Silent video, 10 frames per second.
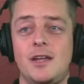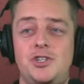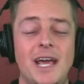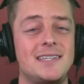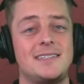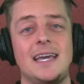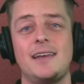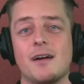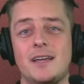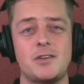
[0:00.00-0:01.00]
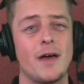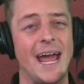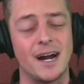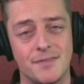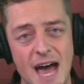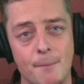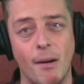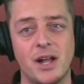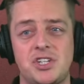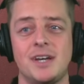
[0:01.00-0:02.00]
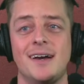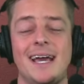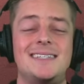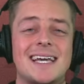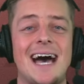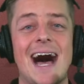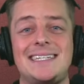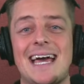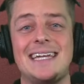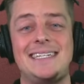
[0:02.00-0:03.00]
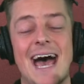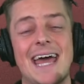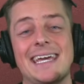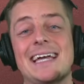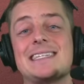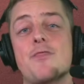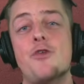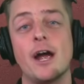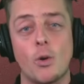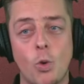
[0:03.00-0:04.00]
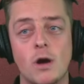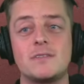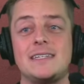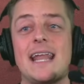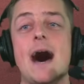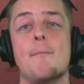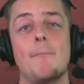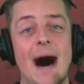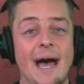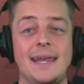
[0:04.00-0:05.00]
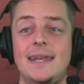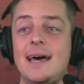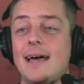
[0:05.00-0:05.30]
Chase Senior, he's on air that much? He's a content daddy. It's their words, not mine.